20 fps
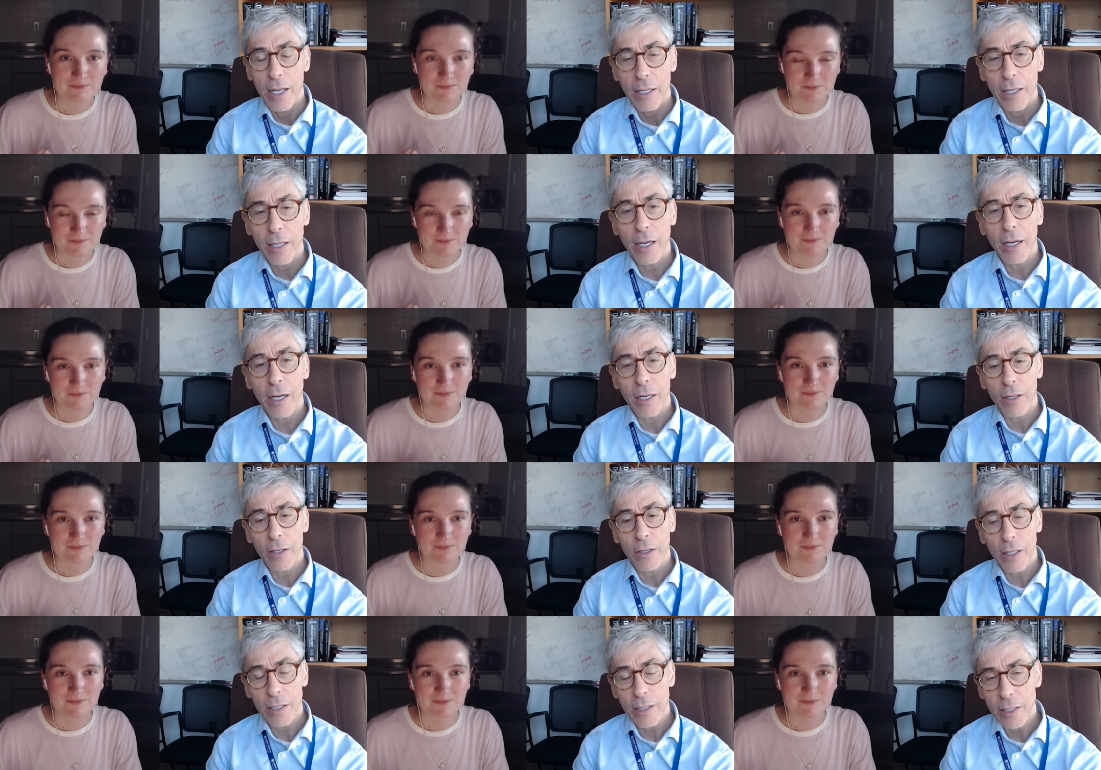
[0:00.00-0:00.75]
Speaker 1: Yeah,
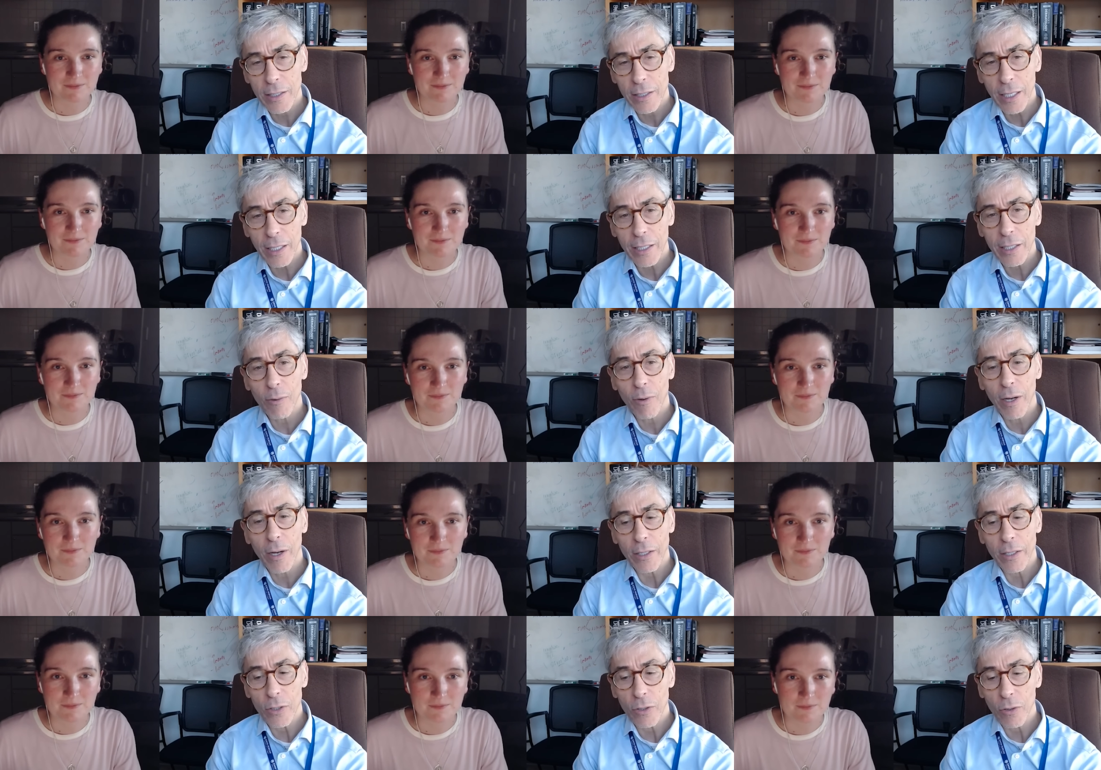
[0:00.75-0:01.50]
that's exactly
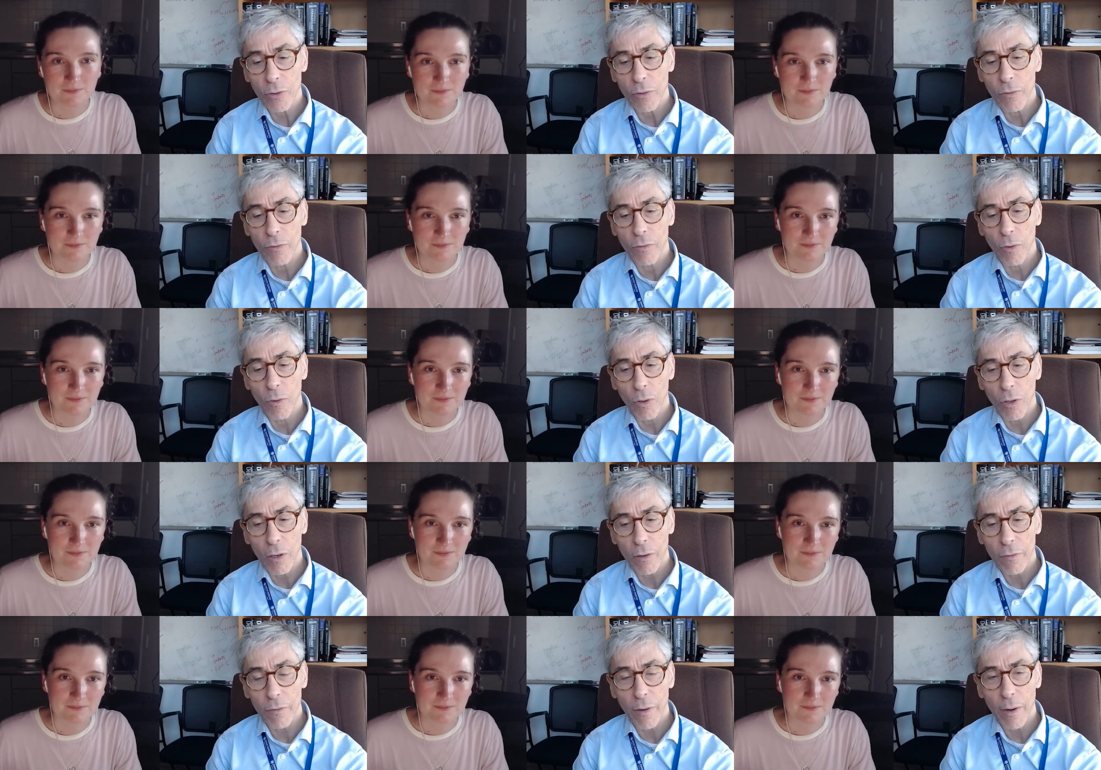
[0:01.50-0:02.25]
right. So the
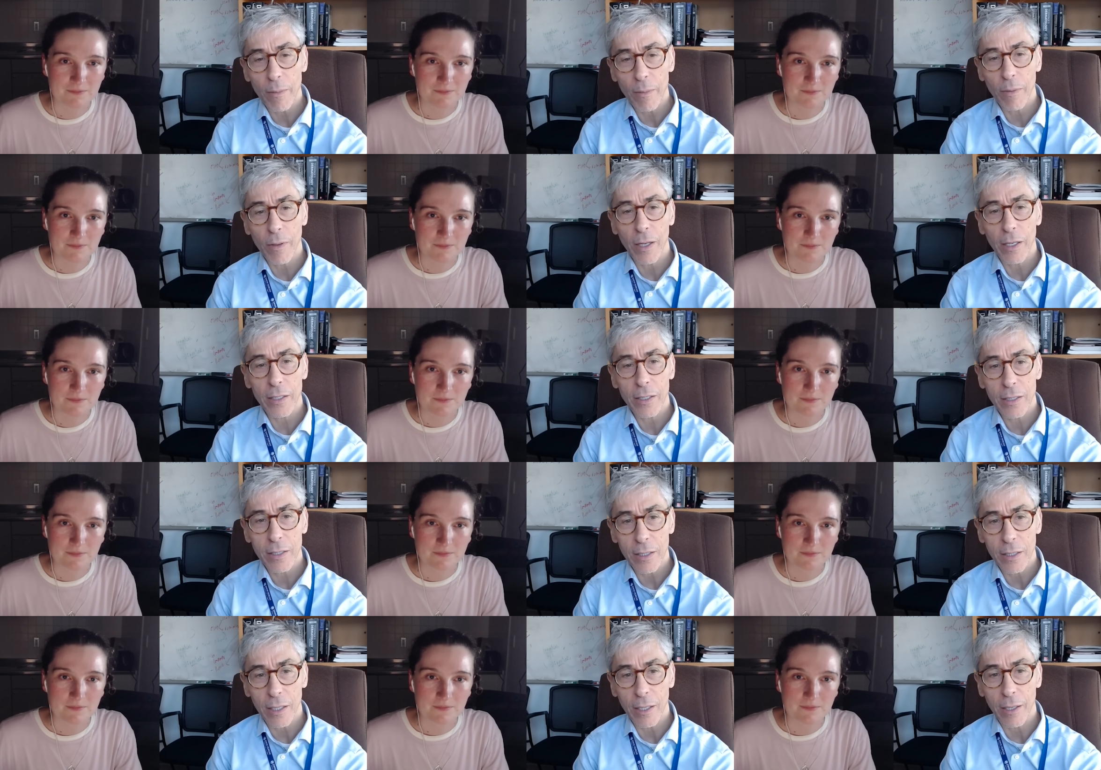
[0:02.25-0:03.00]
Volar
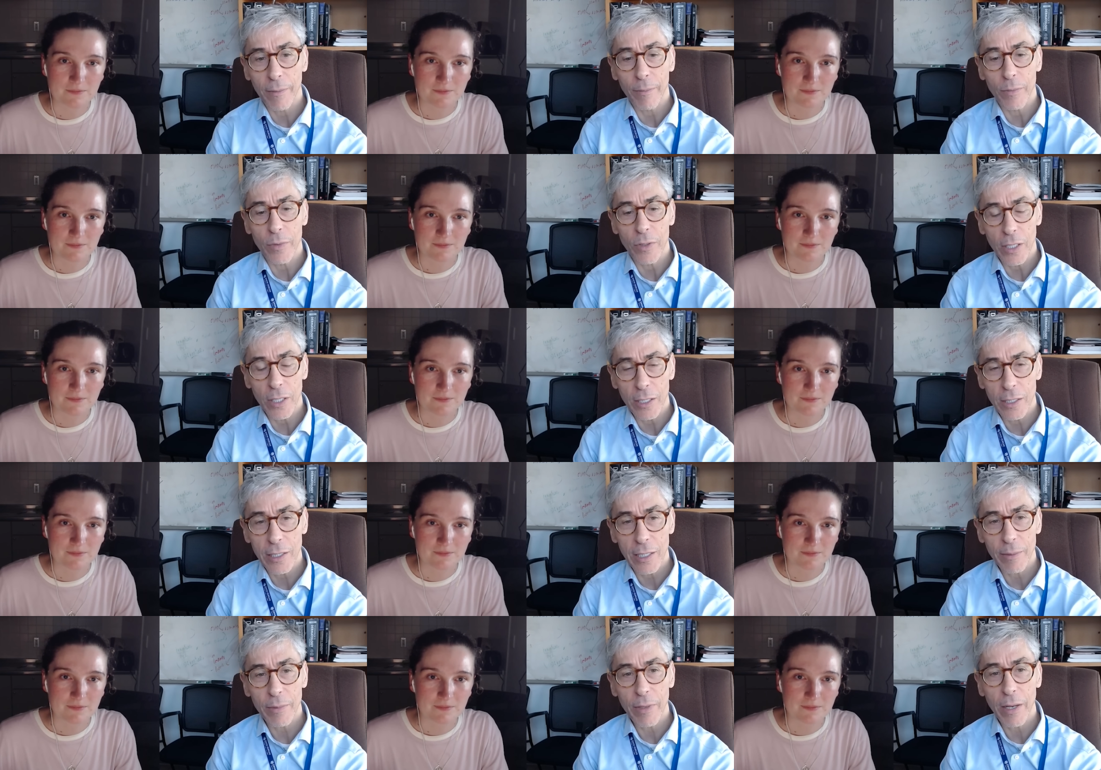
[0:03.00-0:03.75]
5 um, did
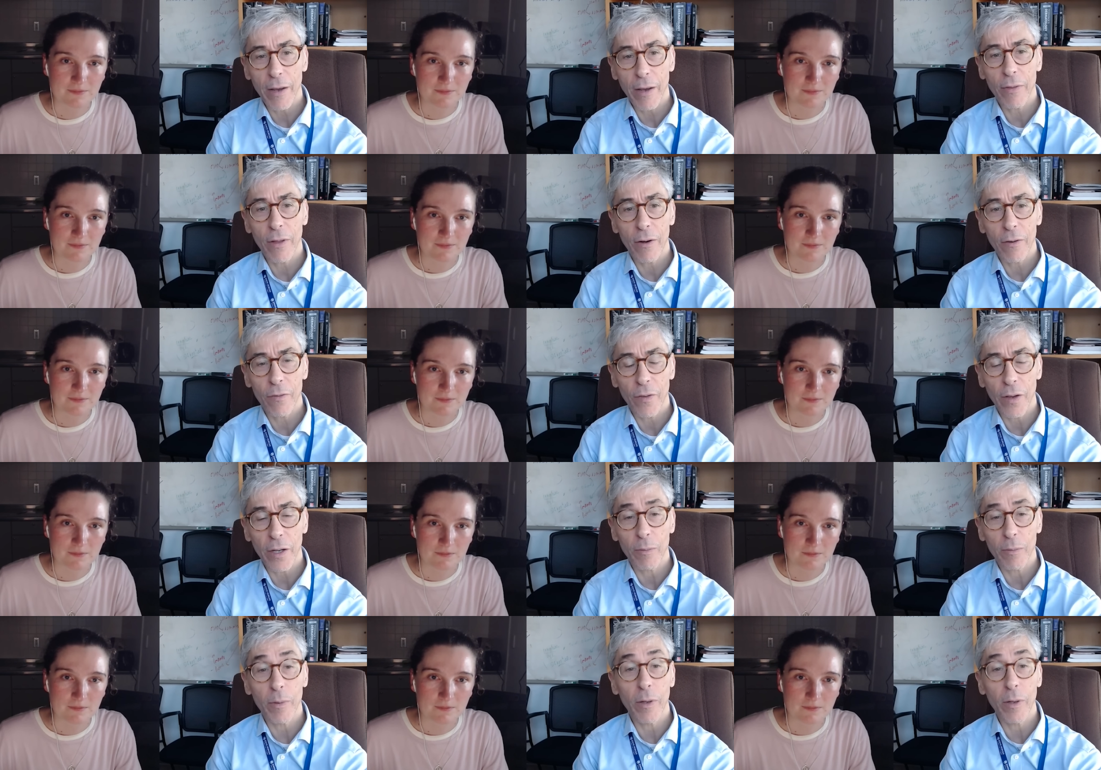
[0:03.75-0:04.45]
seem to have that effect.